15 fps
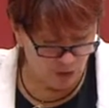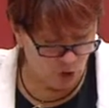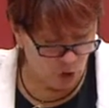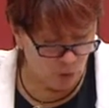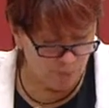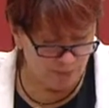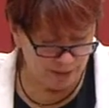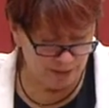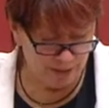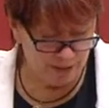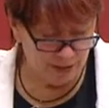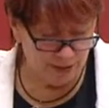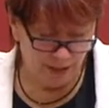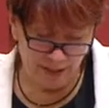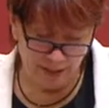competent
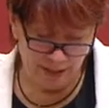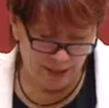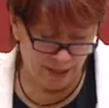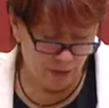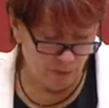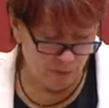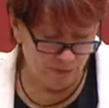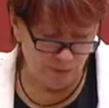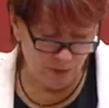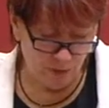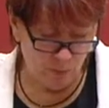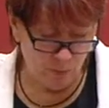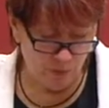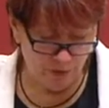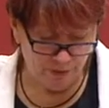health
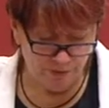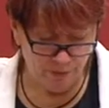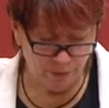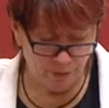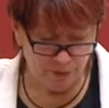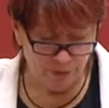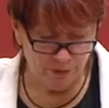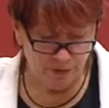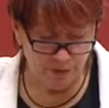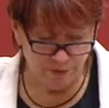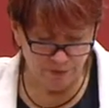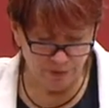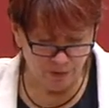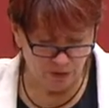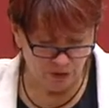workforce for the
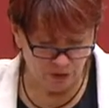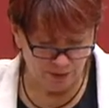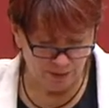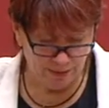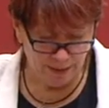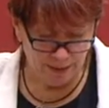future